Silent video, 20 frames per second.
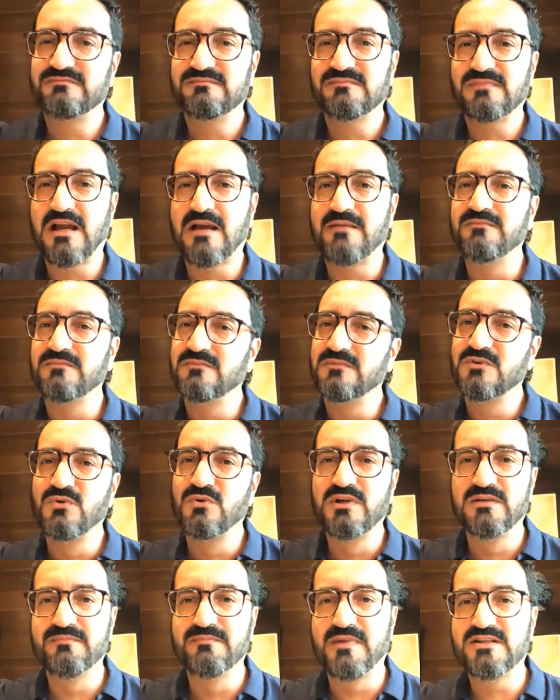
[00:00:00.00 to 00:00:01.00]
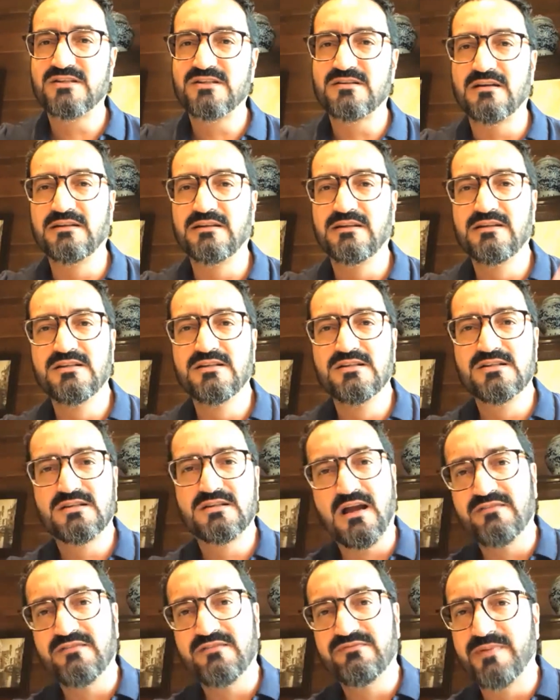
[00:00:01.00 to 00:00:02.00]
I'm good in my studies, I
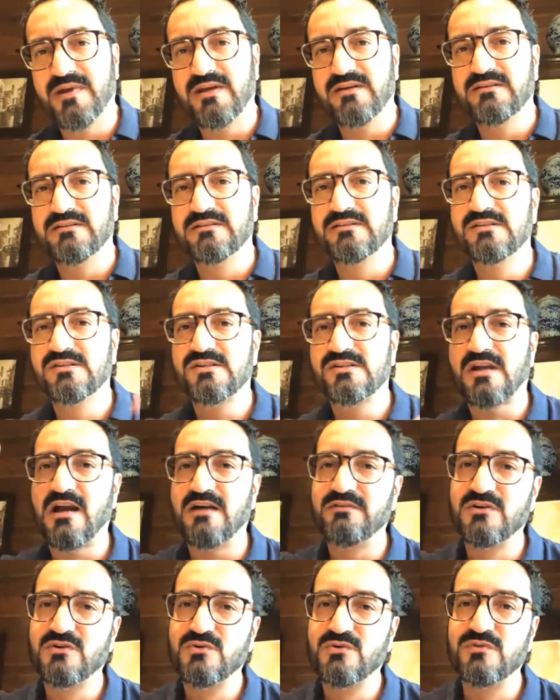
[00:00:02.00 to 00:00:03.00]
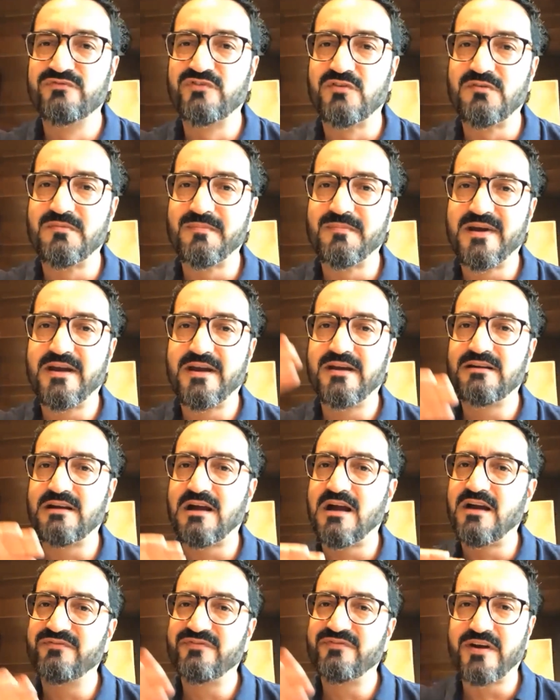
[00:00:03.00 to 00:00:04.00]
have parents, I have a roof over my head,
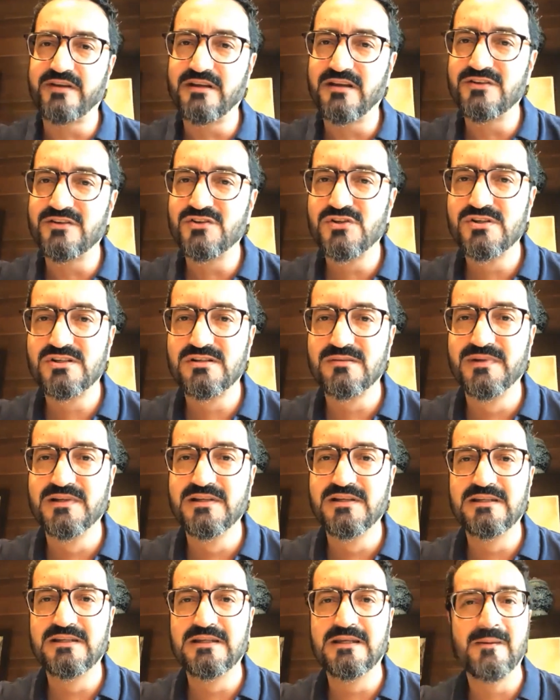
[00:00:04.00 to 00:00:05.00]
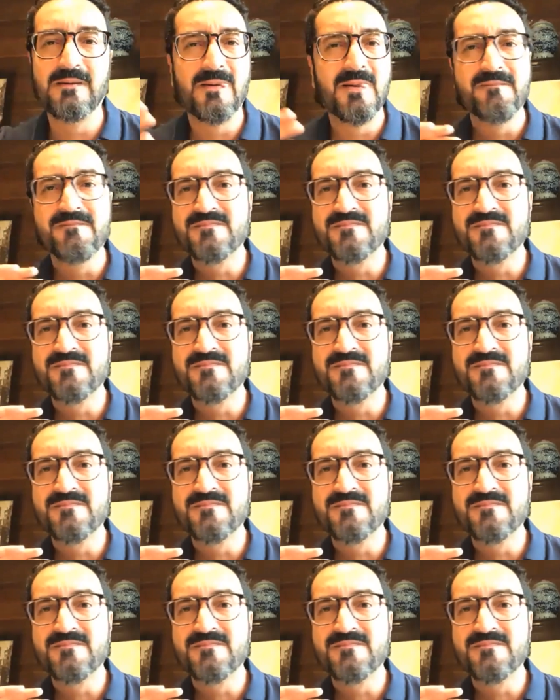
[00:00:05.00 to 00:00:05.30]
I have financial stability.